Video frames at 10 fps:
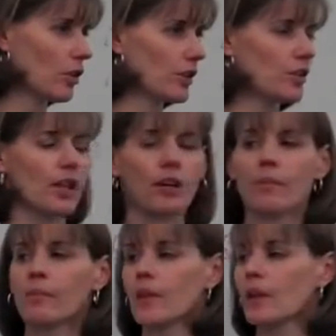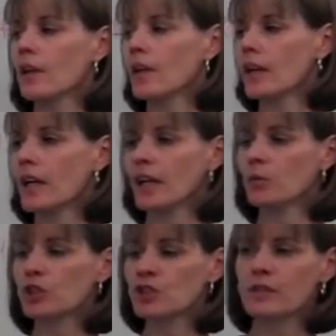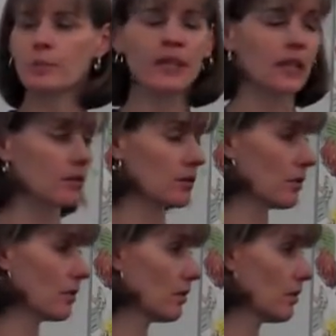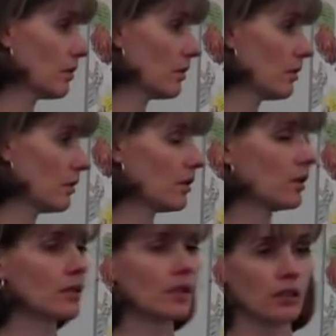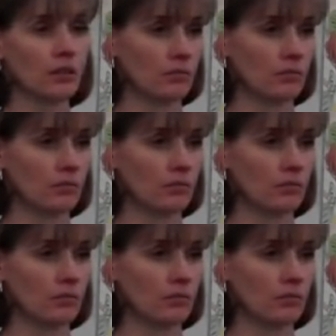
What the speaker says: a long tail. And which is the biggest? Kilo.